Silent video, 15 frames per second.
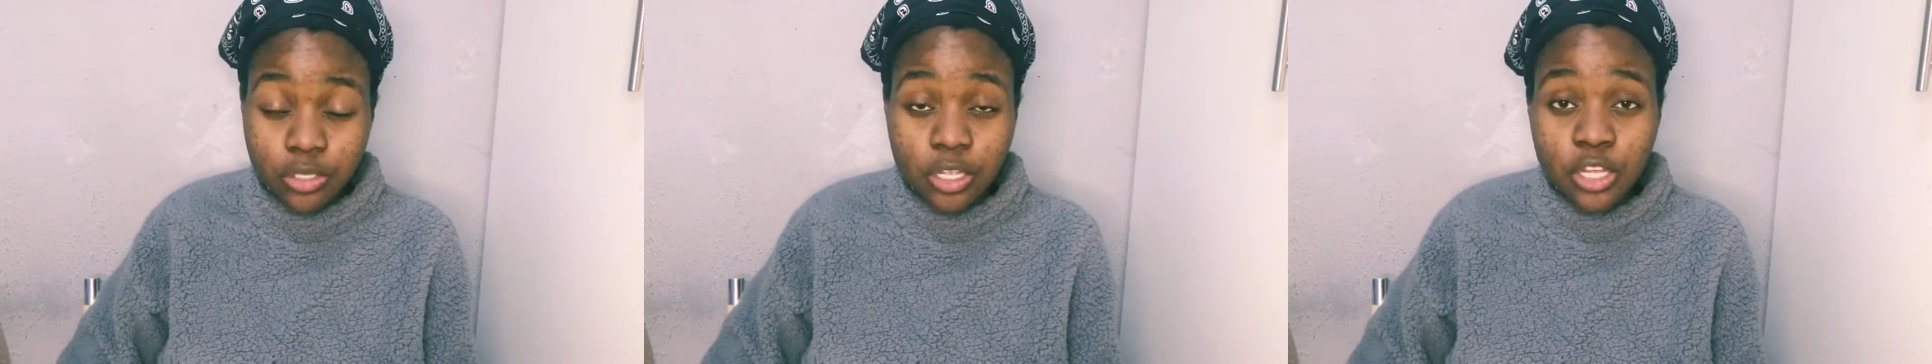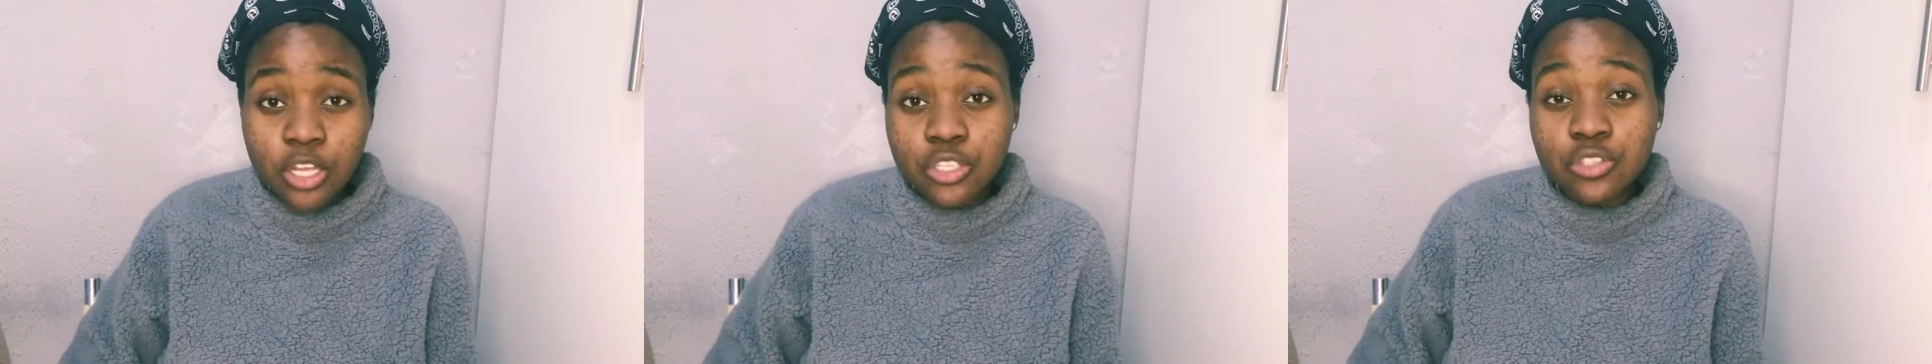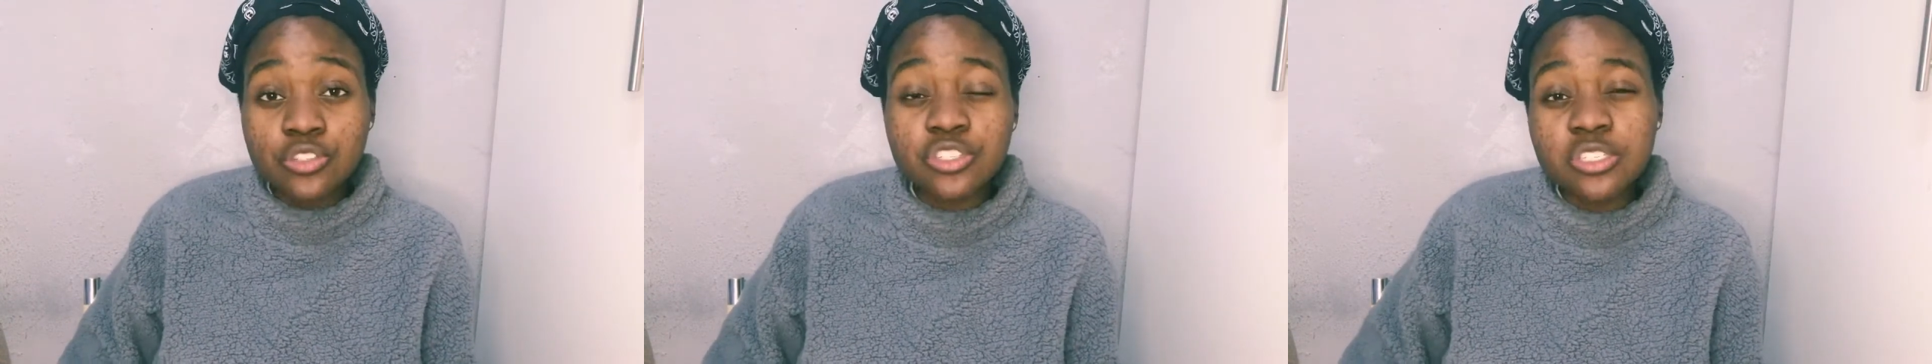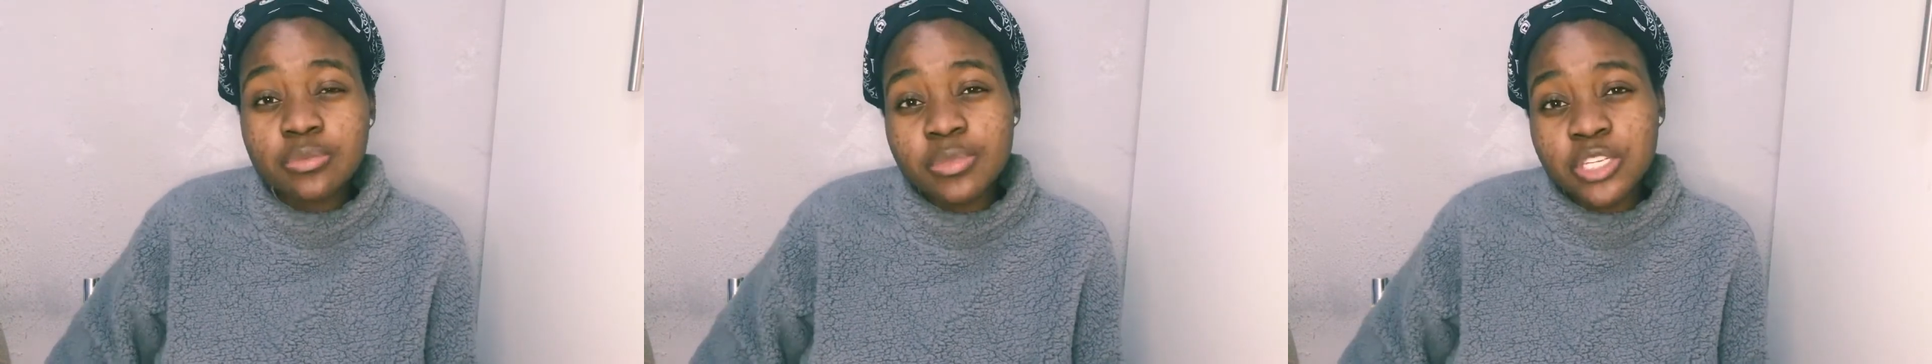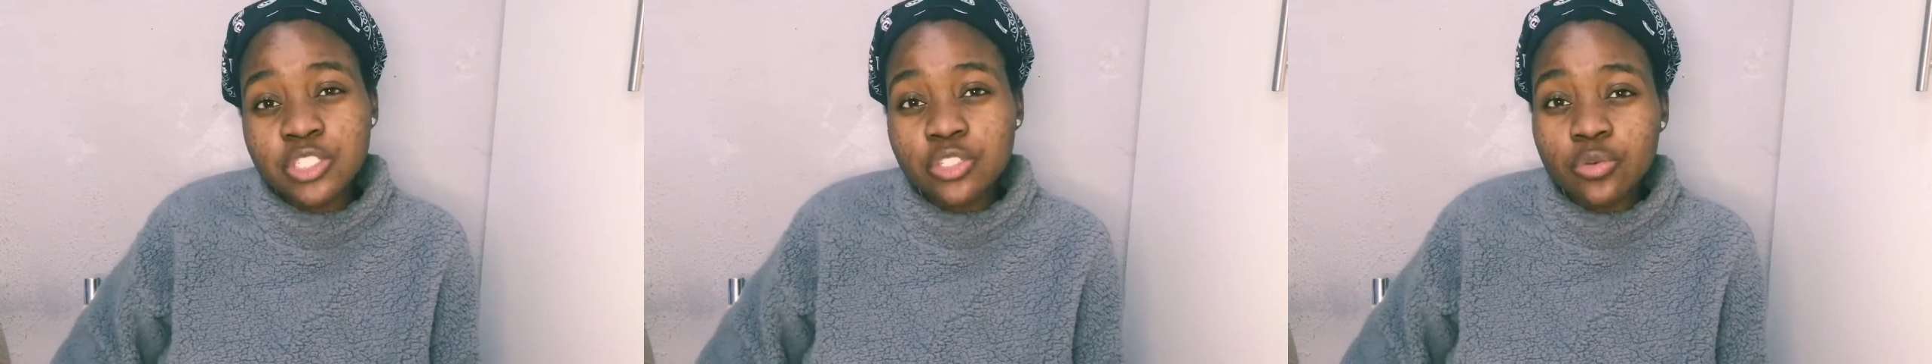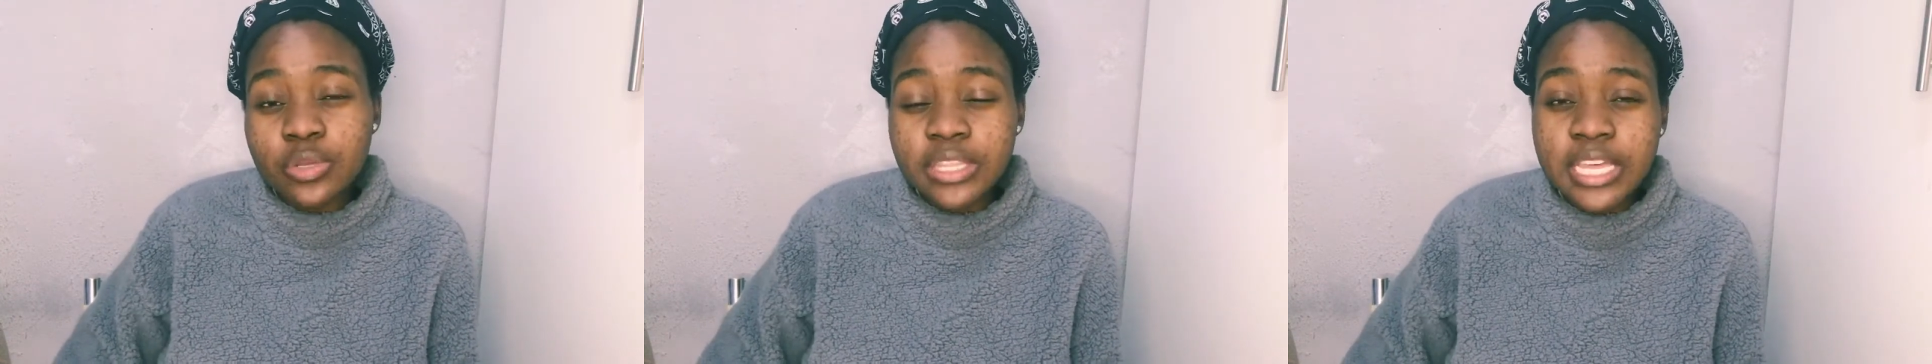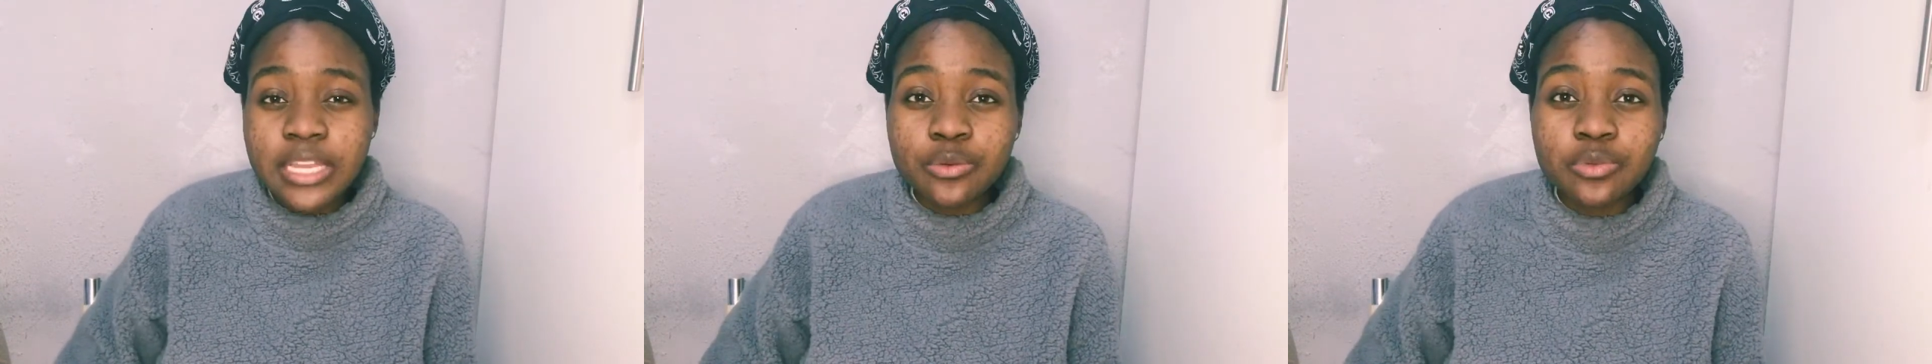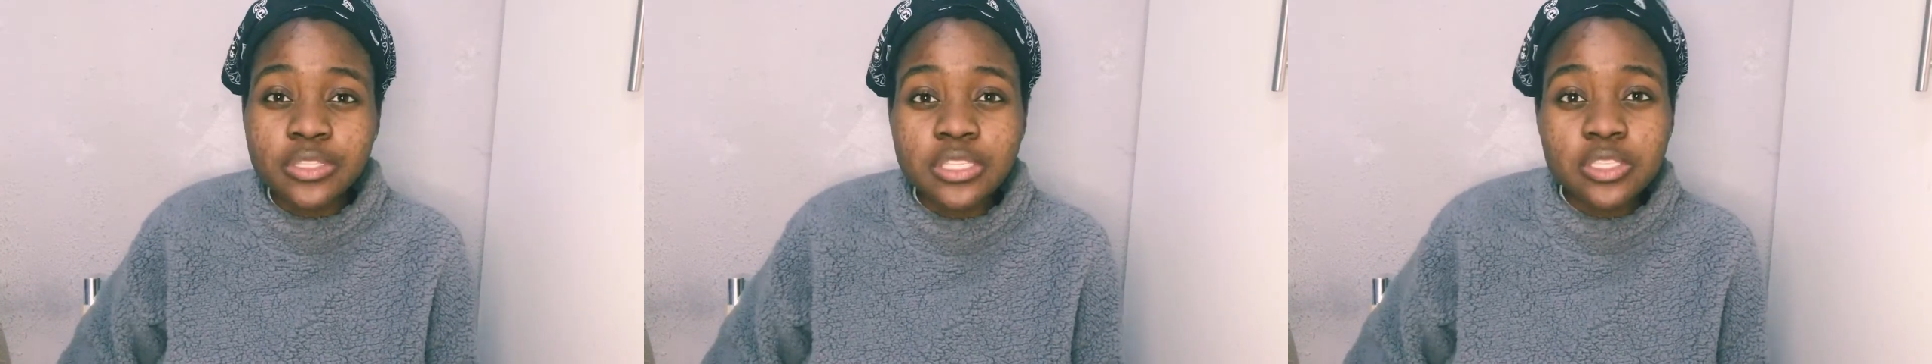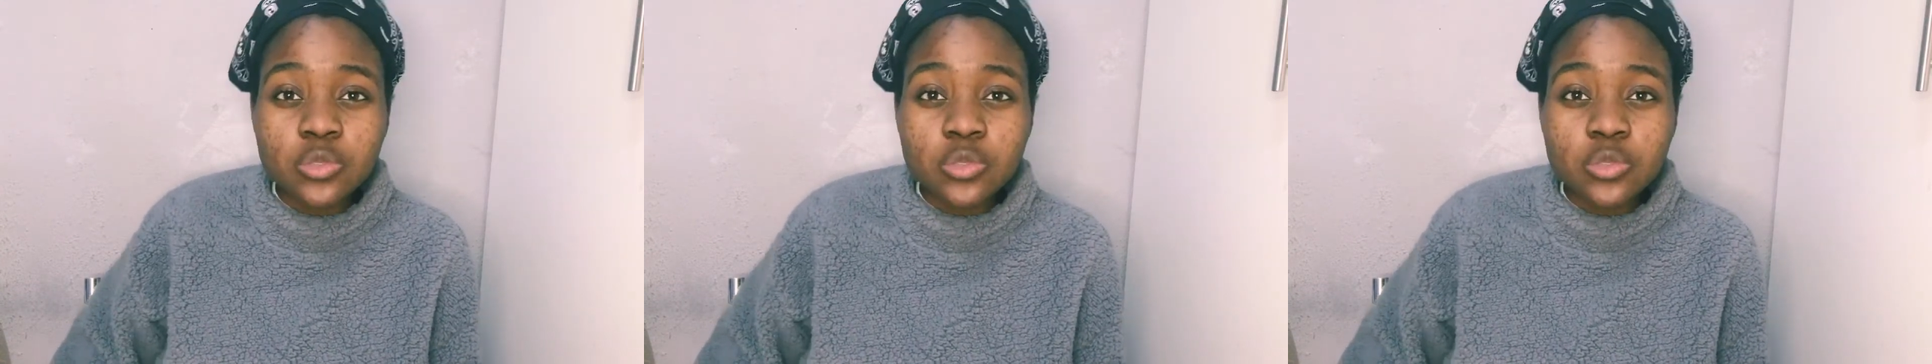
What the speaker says: So just make sure with this